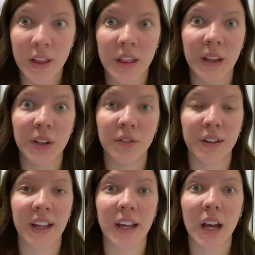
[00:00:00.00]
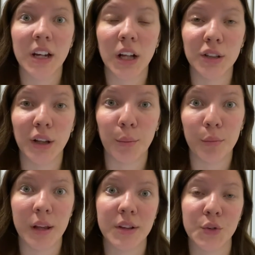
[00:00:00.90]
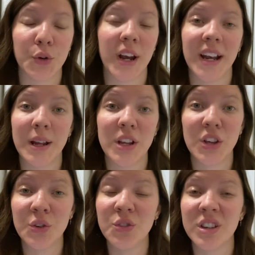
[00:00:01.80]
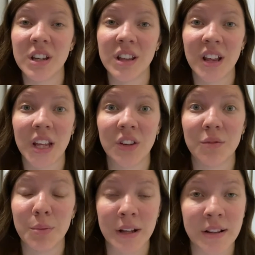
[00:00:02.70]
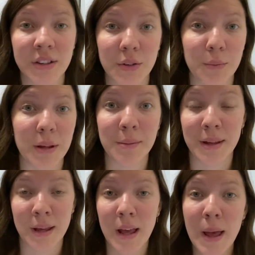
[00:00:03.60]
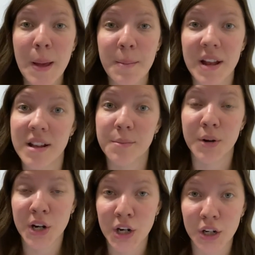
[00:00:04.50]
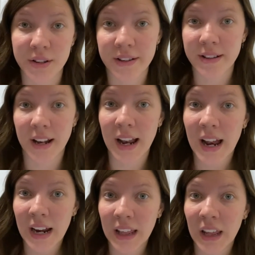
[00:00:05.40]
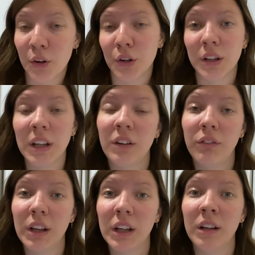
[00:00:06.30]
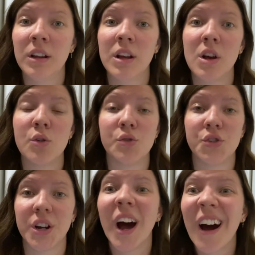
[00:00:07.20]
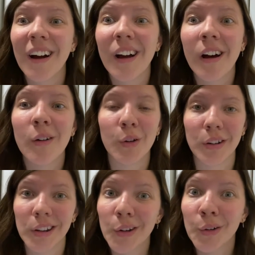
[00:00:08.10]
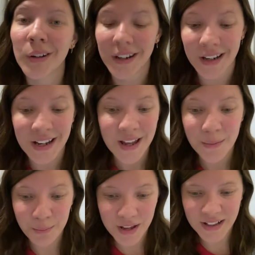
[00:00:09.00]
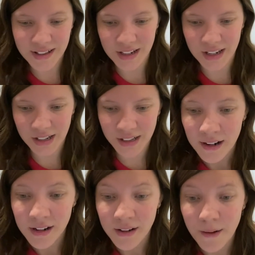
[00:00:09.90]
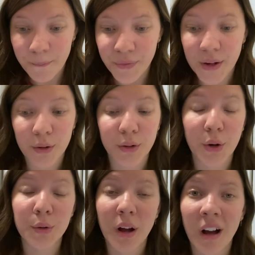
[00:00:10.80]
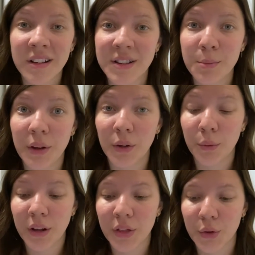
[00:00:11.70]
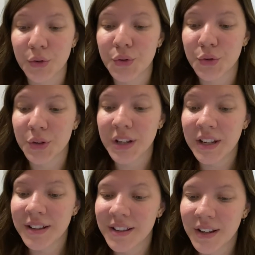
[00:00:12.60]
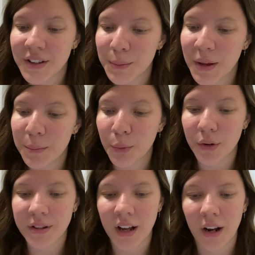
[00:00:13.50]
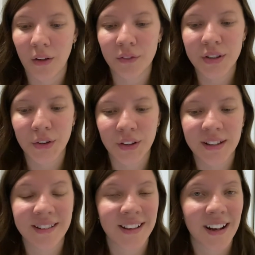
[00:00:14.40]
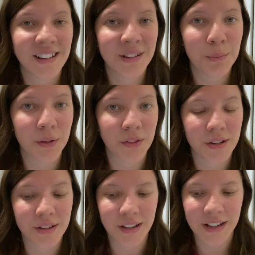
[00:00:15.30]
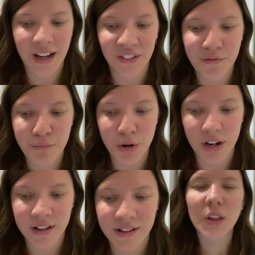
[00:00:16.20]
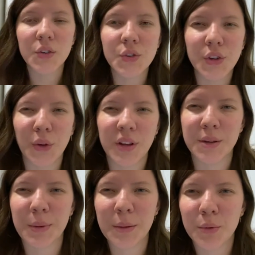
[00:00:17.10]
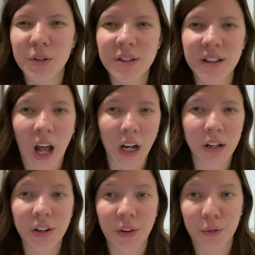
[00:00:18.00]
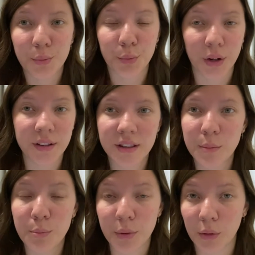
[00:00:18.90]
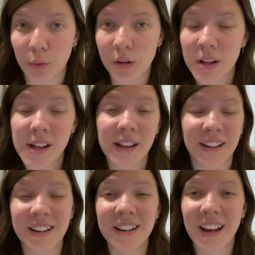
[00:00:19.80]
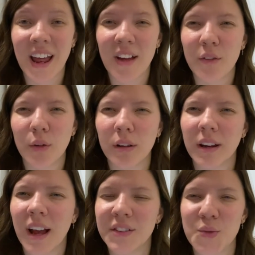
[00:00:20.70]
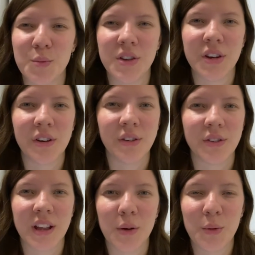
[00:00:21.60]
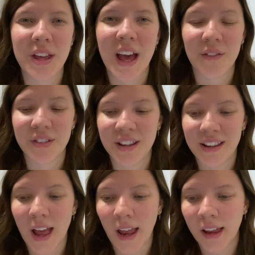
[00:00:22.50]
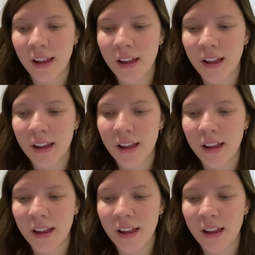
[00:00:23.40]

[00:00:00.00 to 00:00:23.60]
Think of like Columbus or any huge city that you've been to, maybe Pittsburgh or Cincinnati or Cleveland or Chicago or New York, big cities. There were no rocks to build with or trees to make boards out of, so they decided to build their city out of bricks. So these people decided to use bricks to build. They didn't have all the kinds of materials that we have today,